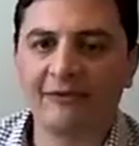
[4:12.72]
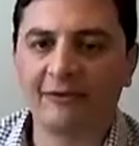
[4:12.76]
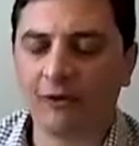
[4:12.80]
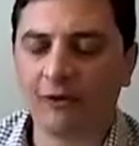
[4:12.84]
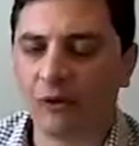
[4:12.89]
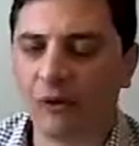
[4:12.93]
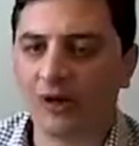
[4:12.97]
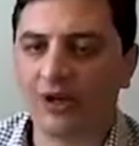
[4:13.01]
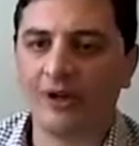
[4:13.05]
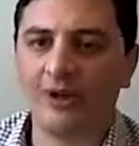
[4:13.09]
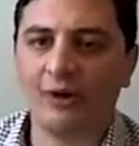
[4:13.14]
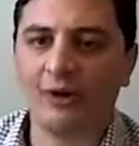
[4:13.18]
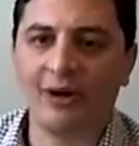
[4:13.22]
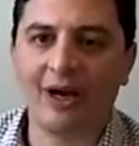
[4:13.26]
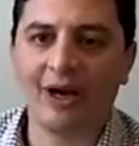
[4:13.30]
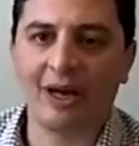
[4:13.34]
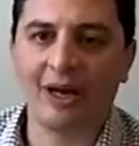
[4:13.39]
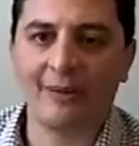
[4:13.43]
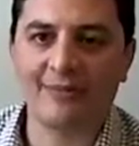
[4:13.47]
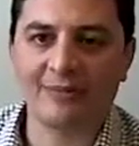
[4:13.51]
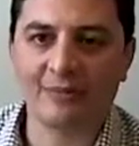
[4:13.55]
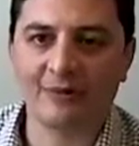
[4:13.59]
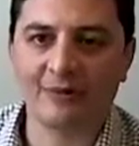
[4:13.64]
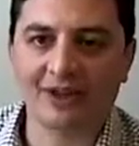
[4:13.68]
4 new
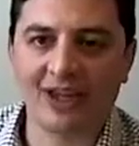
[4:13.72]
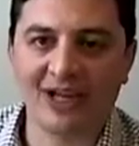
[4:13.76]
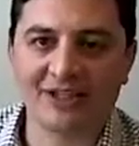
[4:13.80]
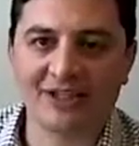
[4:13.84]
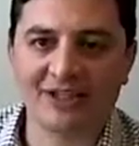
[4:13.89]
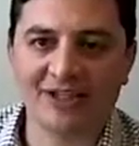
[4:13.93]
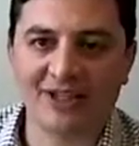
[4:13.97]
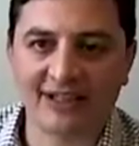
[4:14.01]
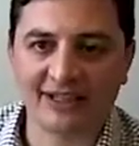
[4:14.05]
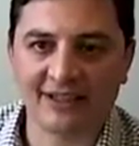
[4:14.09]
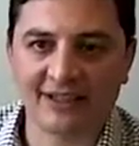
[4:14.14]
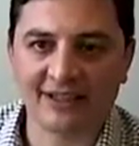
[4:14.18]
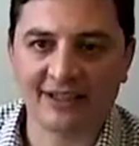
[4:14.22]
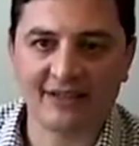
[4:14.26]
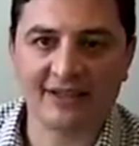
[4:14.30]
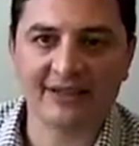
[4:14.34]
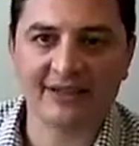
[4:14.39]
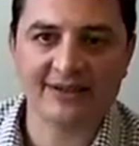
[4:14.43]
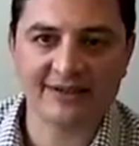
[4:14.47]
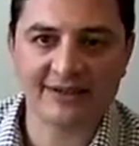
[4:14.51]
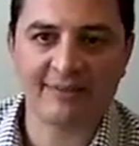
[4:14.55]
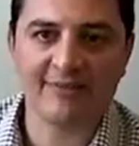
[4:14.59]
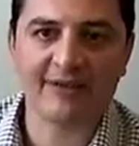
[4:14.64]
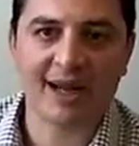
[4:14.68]
hubs were launching
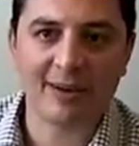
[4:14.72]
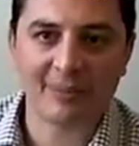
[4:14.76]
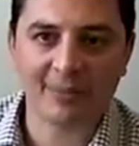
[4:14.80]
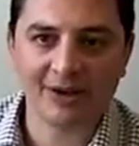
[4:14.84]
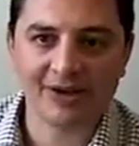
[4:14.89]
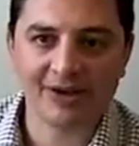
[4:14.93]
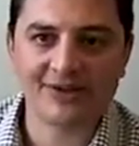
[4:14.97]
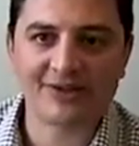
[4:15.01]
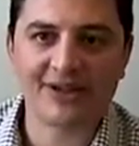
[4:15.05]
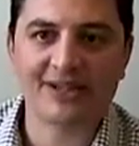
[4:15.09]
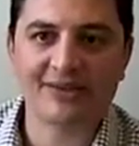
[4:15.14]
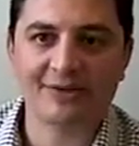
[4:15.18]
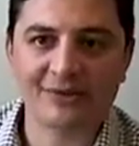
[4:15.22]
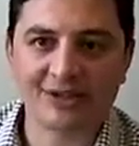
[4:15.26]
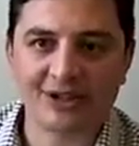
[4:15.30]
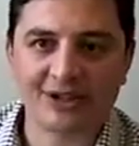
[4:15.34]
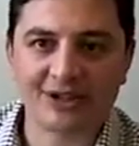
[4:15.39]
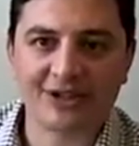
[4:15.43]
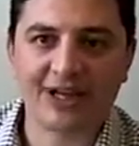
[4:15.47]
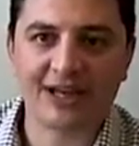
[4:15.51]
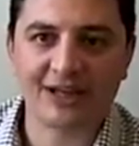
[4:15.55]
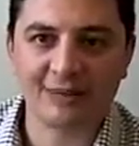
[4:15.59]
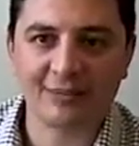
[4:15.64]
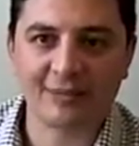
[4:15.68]
in September, so that's what you're
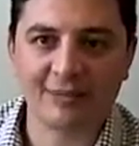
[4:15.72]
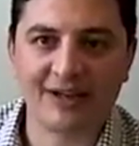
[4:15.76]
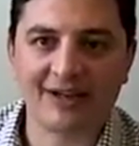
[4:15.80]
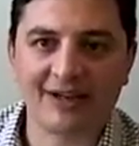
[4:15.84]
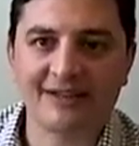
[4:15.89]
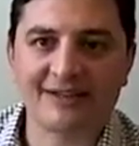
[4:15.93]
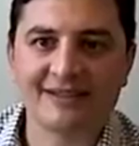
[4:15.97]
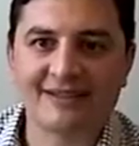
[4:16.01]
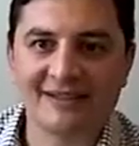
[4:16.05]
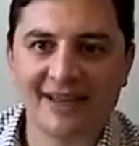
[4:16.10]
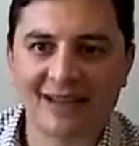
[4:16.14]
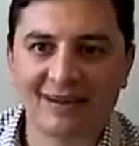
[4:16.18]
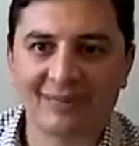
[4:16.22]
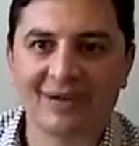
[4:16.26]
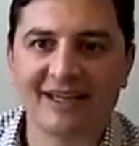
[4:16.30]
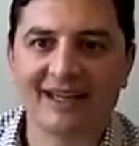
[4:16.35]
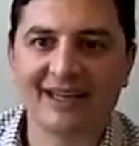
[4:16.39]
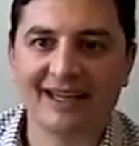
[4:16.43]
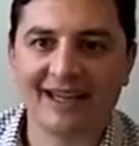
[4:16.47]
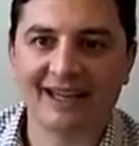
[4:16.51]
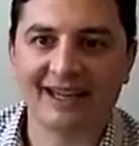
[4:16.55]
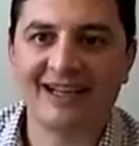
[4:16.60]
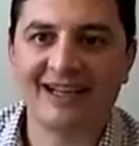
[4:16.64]
talking about is happening, yeah.